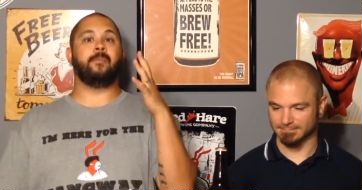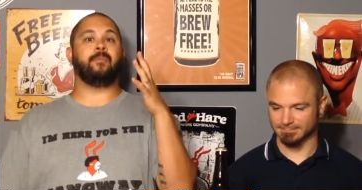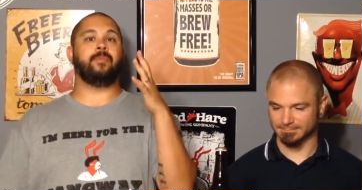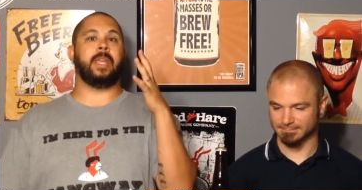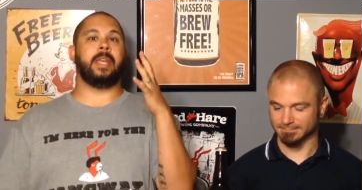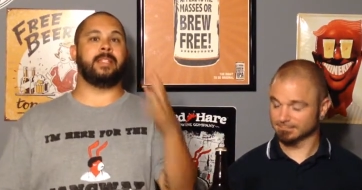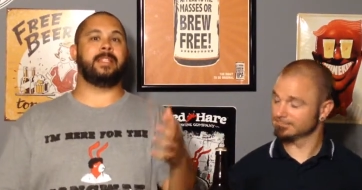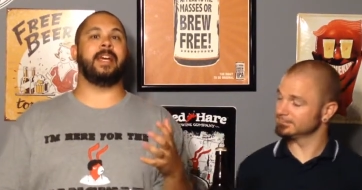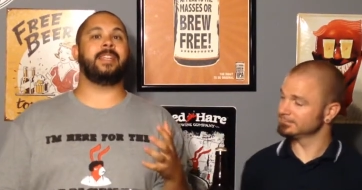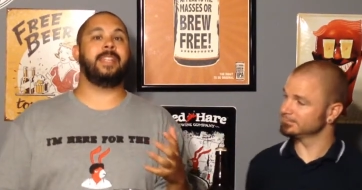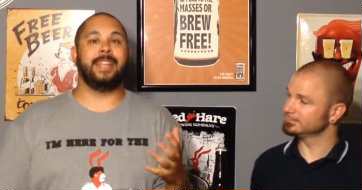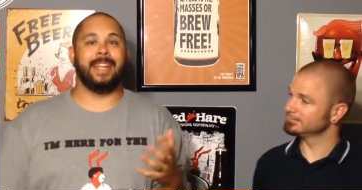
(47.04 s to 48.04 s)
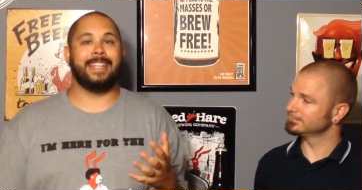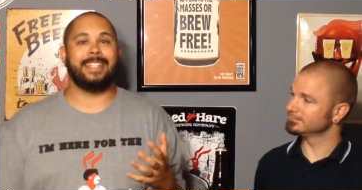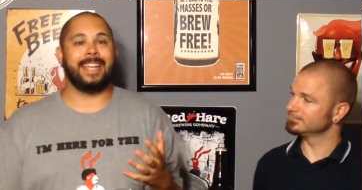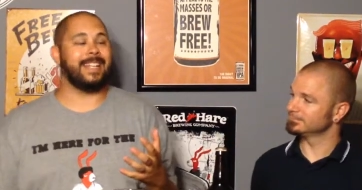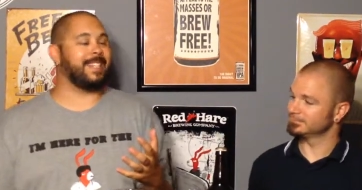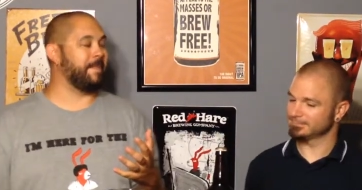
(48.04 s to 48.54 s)
Speaker 1: It doesn't it
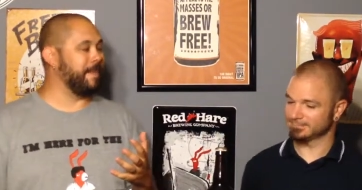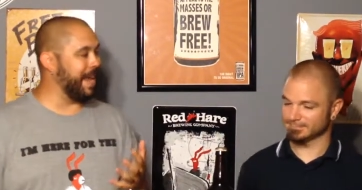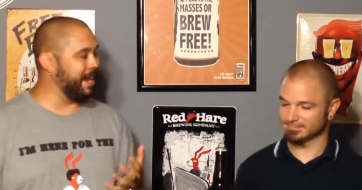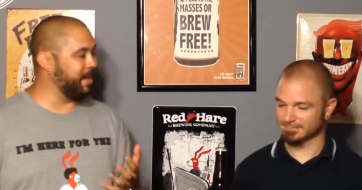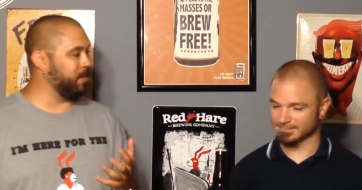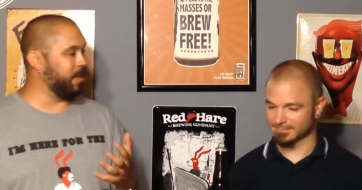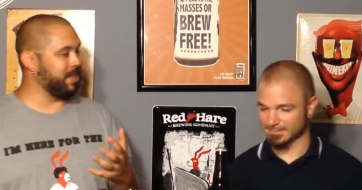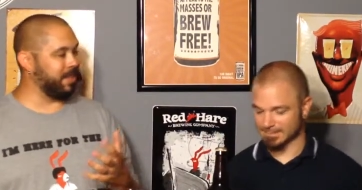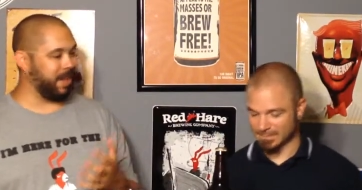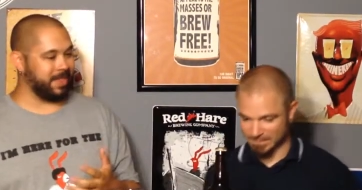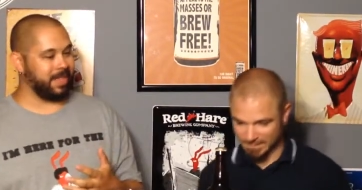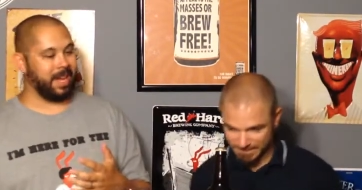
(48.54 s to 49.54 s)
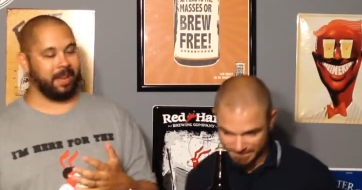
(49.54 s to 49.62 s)
doesn't matter whether I thought